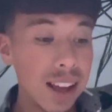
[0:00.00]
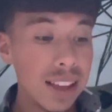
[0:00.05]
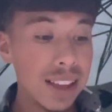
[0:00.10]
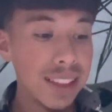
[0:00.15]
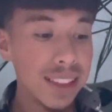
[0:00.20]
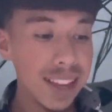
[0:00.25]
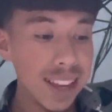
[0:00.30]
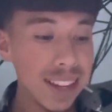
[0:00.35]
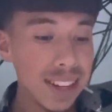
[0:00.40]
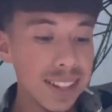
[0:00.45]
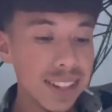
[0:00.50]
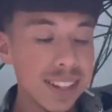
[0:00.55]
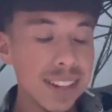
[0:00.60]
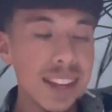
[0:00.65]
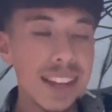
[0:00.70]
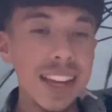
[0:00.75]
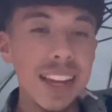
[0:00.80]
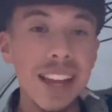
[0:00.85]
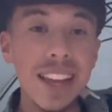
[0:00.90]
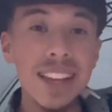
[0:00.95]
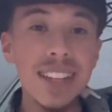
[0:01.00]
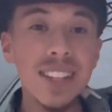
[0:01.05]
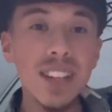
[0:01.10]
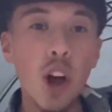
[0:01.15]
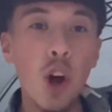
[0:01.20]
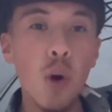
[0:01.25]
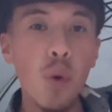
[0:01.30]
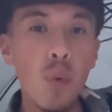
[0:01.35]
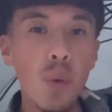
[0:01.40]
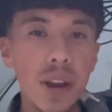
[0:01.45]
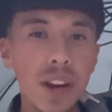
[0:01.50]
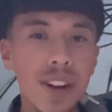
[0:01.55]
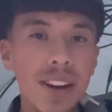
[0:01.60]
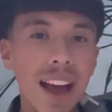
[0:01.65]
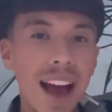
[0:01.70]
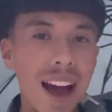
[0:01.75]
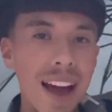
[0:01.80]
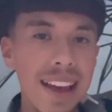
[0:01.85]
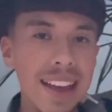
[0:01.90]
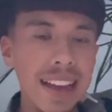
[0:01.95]
This is a weird
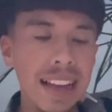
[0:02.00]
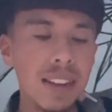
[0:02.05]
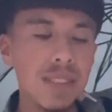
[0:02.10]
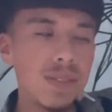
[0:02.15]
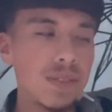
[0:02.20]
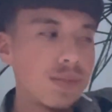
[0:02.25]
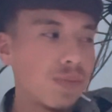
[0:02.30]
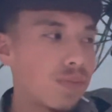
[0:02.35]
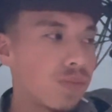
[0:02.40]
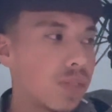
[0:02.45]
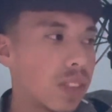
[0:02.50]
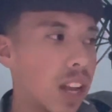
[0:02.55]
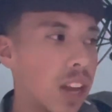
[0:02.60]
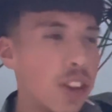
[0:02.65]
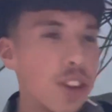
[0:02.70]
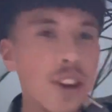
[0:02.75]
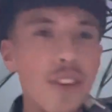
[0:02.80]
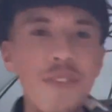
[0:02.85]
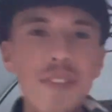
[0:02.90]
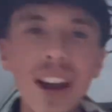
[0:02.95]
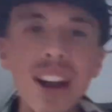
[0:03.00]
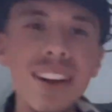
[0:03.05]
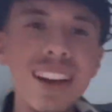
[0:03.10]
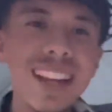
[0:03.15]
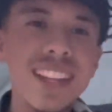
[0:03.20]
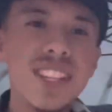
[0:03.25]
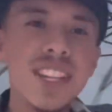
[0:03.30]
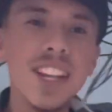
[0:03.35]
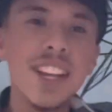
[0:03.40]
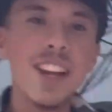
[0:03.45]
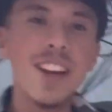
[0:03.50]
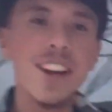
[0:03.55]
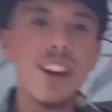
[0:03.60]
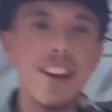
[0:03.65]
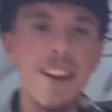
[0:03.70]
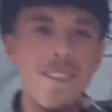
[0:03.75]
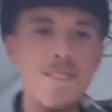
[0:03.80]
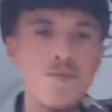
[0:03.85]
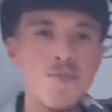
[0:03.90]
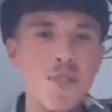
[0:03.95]
height. You're very
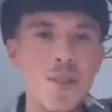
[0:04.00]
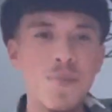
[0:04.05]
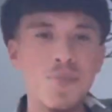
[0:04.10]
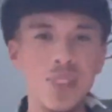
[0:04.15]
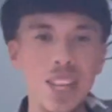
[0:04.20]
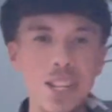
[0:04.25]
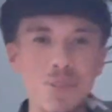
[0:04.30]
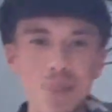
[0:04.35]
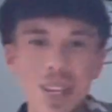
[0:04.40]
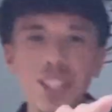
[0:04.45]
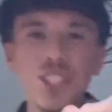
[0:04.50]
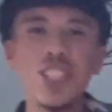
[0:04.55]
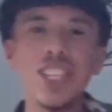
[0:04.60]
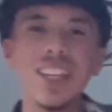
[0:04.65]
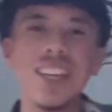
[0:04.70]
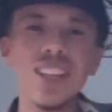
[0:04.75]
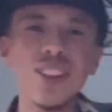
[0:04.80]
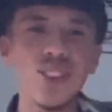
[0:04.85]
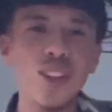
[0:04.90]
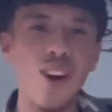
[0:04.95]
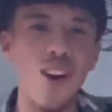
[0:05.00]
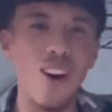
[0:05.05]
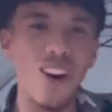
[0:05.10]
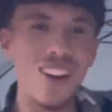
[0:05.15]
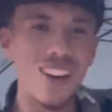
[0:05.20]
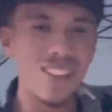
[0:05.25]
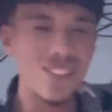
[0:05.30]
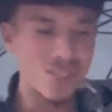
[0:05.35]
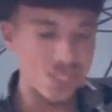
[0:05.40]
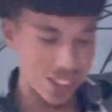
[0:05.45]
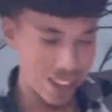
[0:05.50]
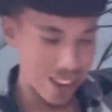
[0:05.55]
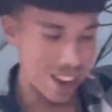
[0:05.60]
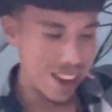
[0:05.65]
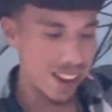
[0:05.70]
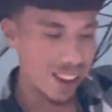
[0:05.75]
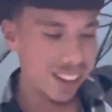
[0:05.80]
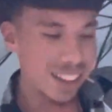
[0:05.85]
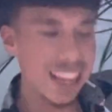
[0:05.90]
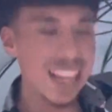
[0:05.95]
insecure. Estás bien chiquito.
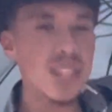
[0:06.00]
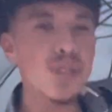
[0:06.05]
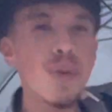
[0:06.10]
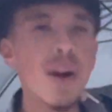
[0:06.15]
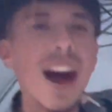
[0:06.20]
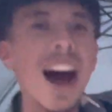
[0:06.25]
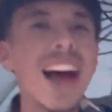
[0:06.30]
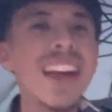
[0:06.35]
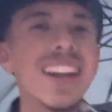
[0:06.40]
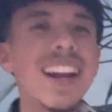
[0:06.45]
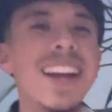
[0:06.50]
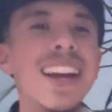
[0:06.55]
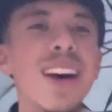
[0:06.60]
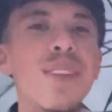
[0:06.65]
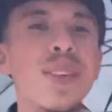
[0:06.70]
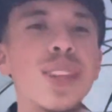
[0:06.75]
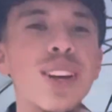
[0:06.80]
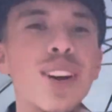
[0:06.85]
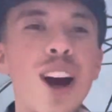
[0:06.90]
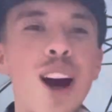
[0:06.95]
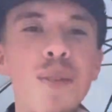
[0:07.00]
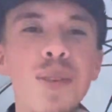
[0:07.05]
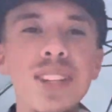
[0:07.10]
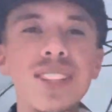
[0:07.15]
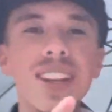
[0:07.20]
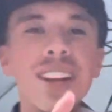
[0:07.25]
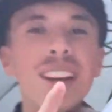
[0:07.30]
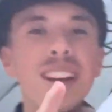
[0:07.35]
Hey, guess what height I am in the comments.